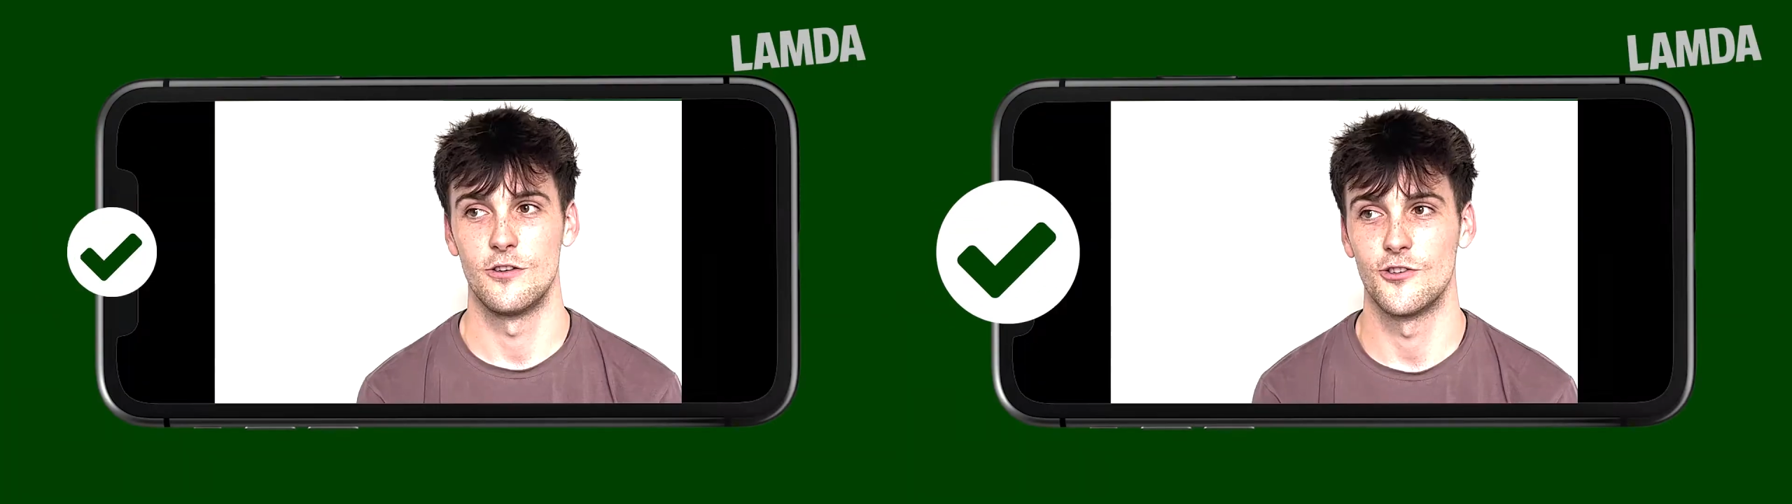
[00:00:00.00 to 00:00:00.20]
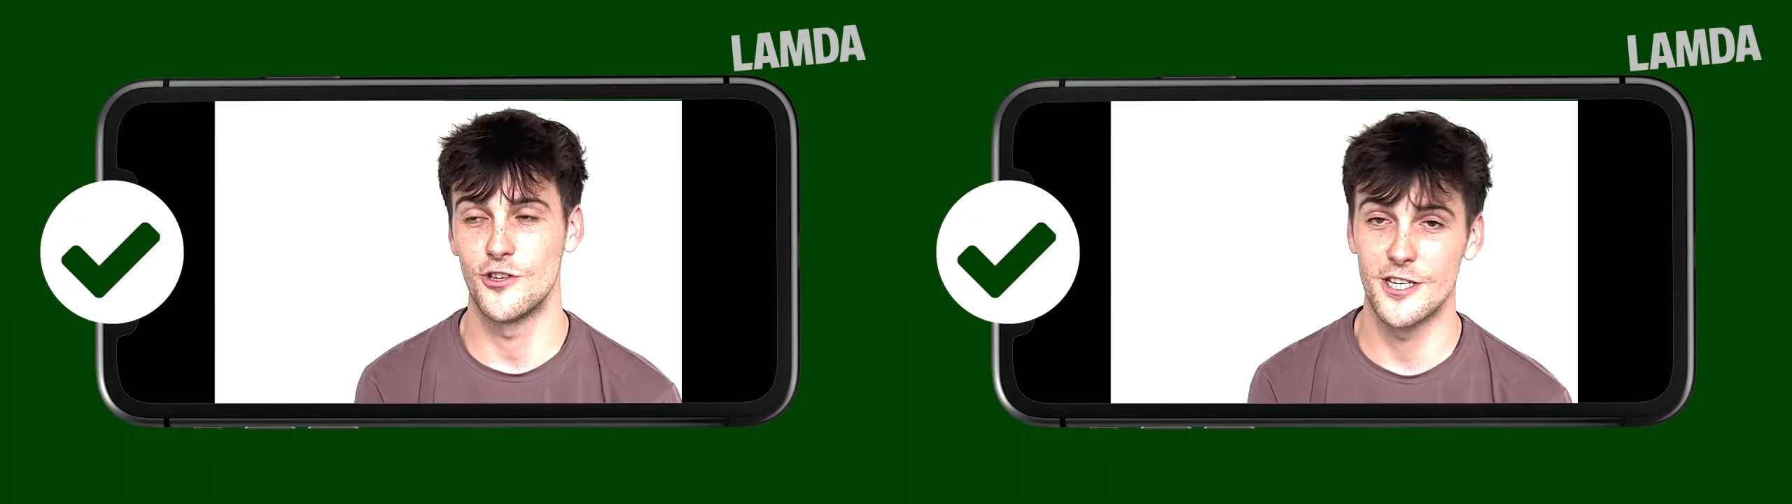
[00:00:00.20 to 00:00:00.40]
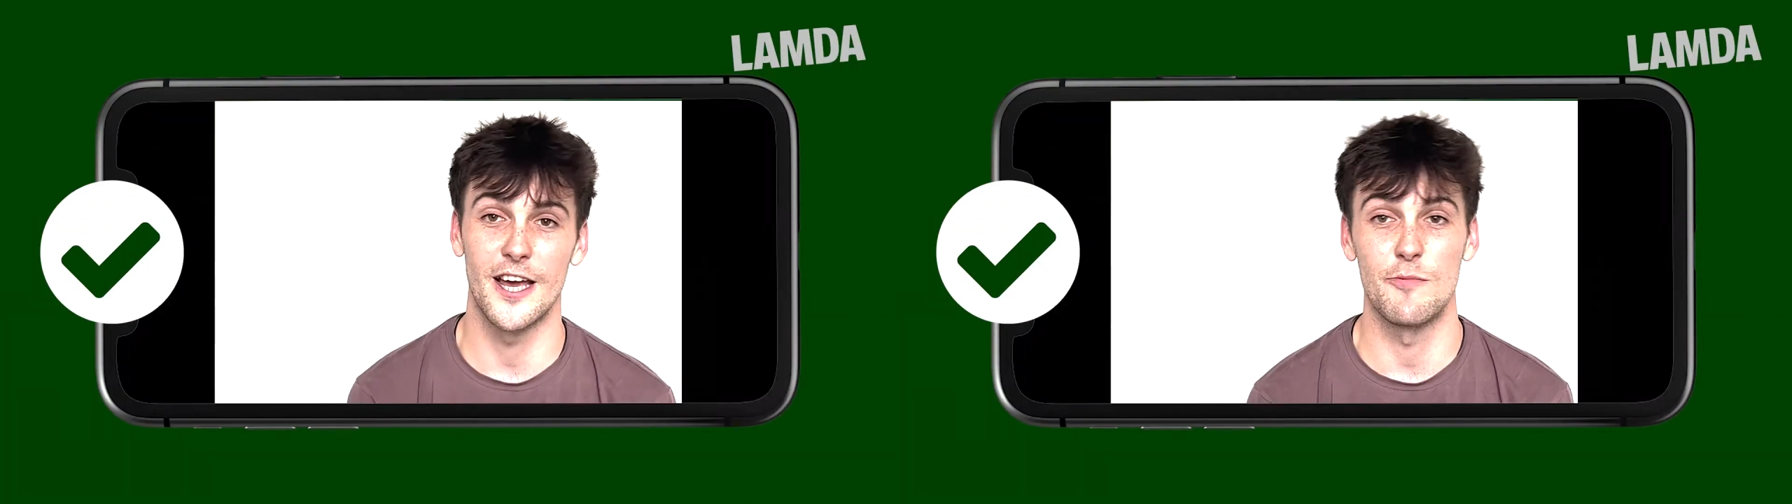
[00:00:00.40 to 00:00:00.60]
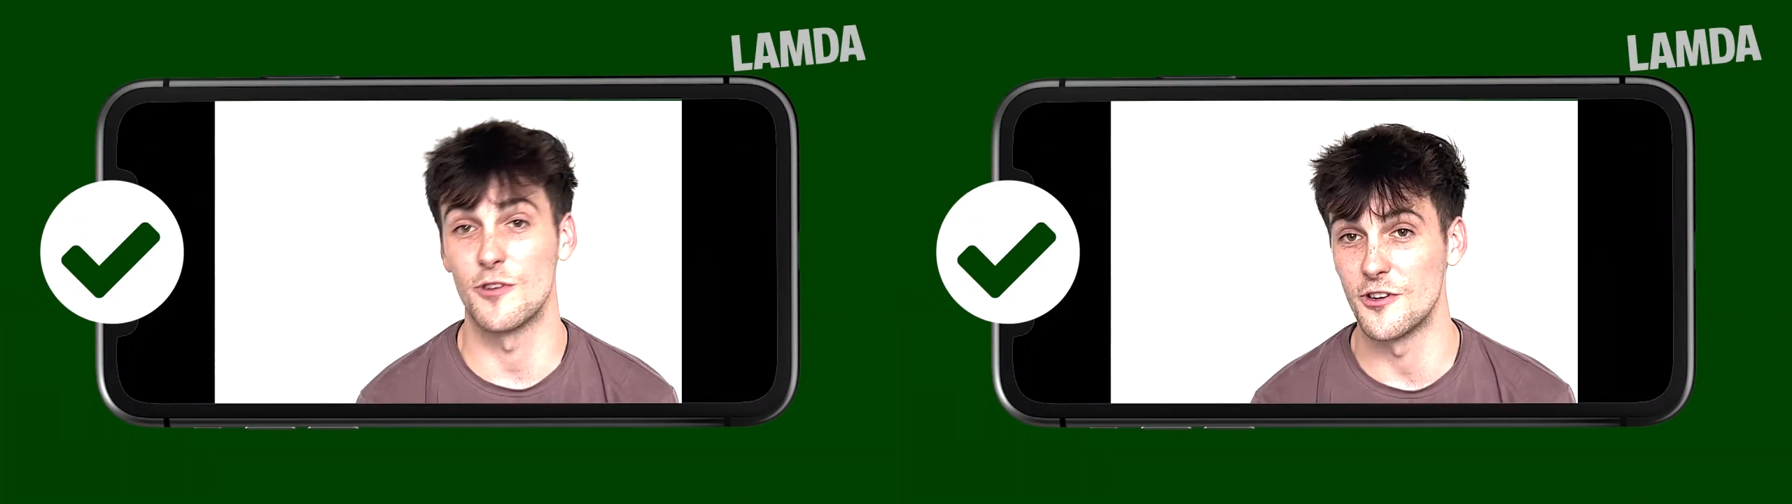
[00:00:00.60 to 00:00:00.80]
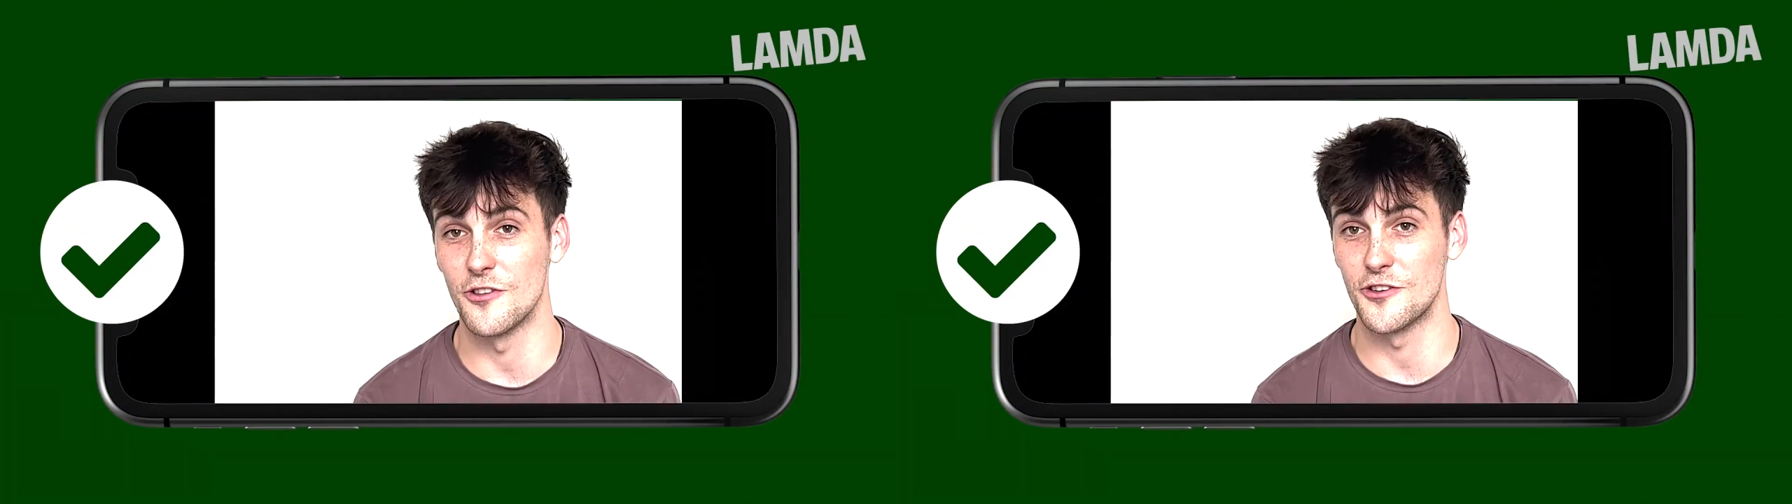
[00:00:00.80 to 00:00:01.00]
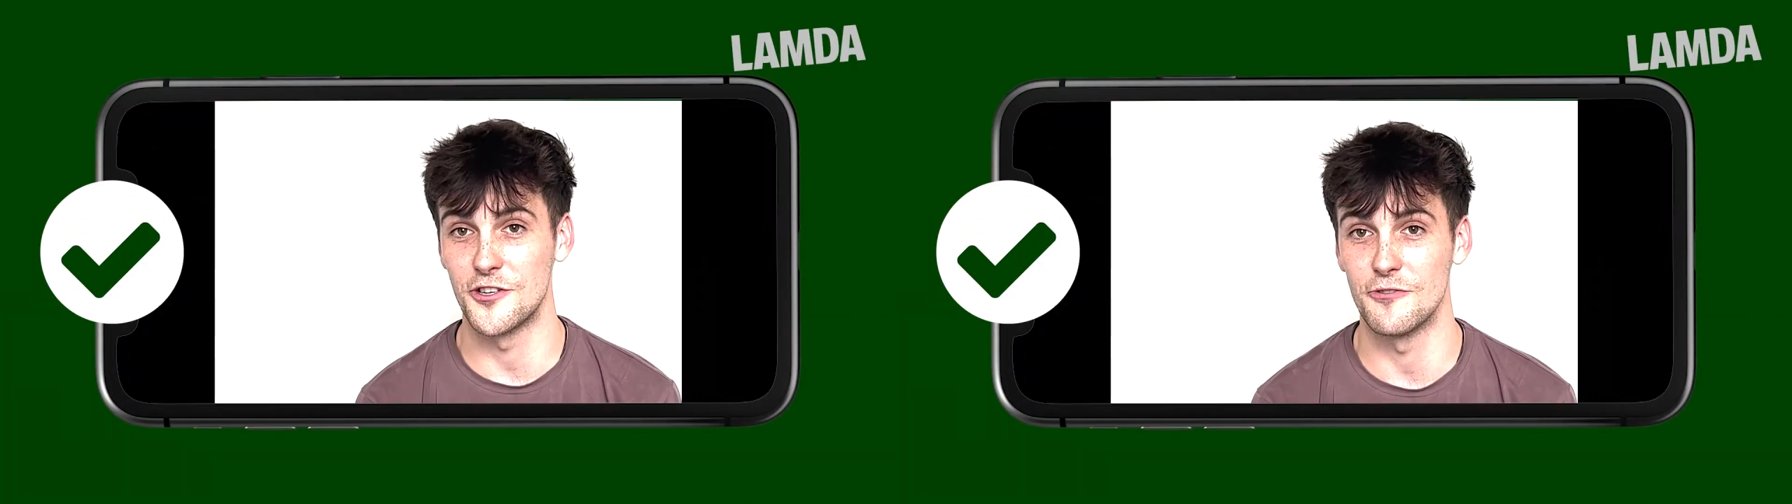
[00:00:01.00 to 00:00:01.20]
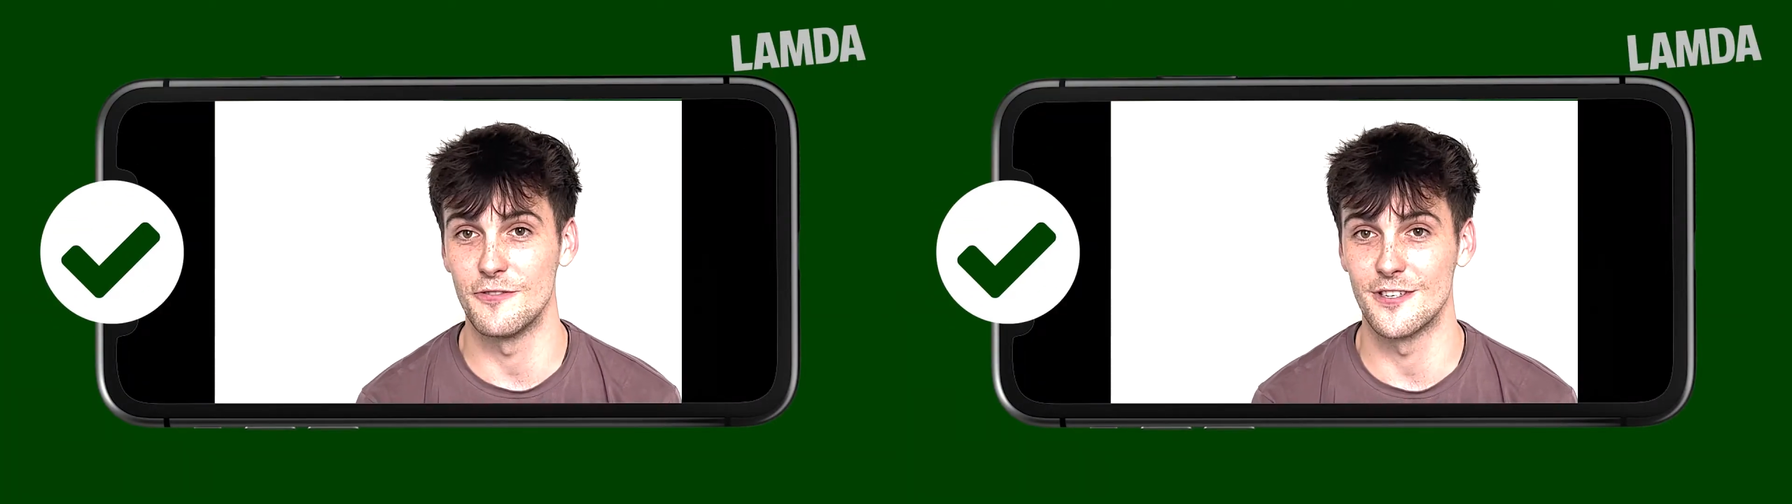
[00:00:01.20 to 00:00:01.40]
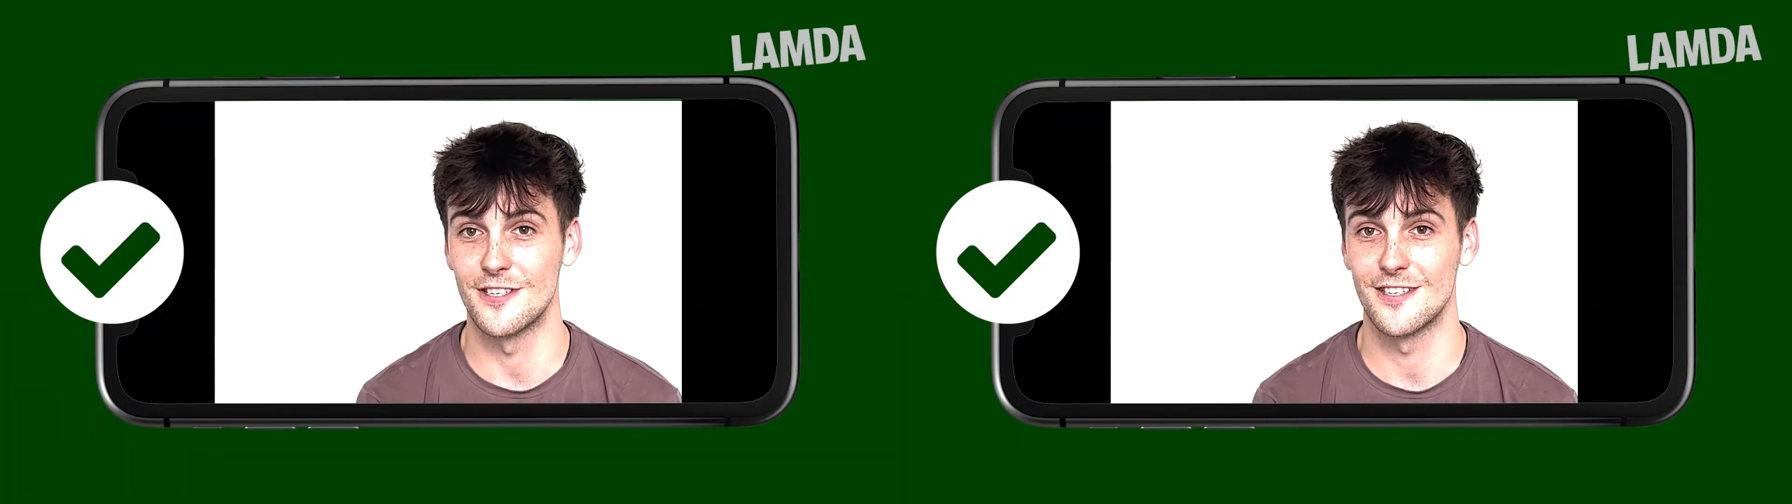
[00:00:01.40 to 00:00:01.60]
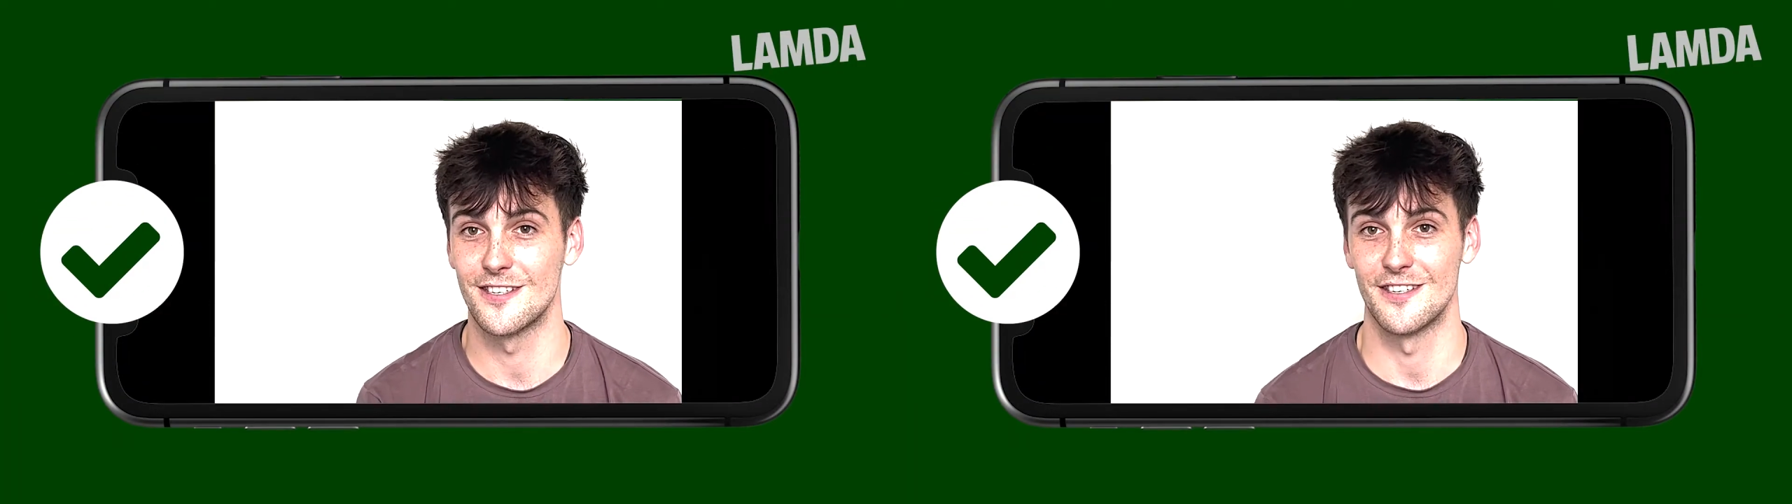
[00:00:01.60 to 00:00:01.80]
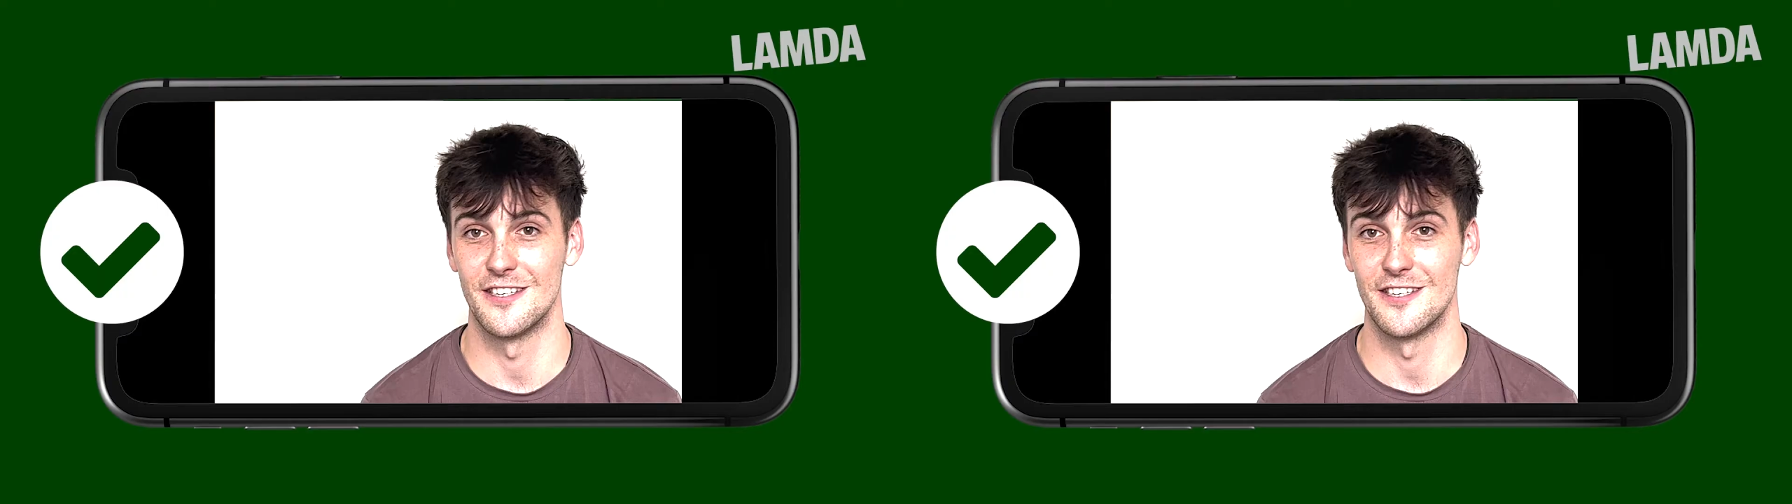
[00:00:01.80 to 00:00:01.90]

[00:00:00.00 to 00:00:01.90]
She came with another student.